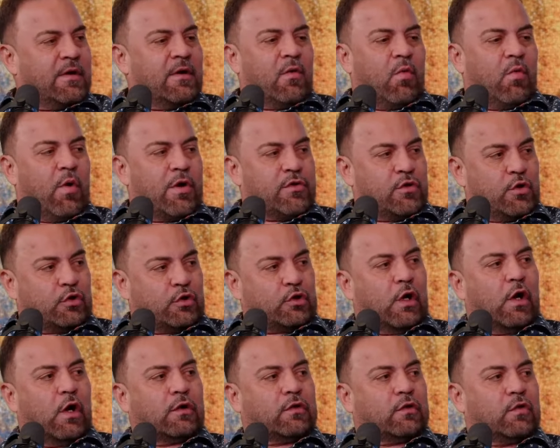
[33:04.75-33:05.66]
When you
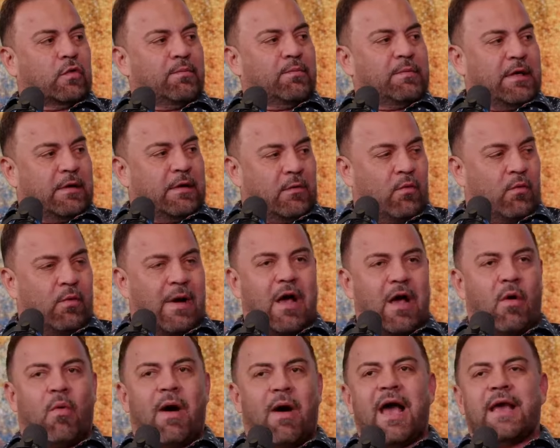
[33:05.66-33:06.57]
talk to me, why,
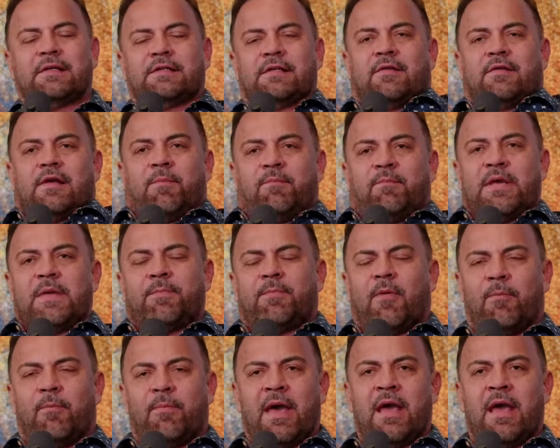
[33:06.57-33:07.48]
why is it that
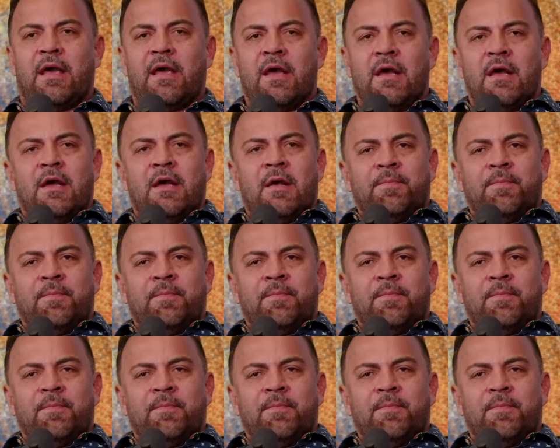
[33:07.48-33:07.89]
people pay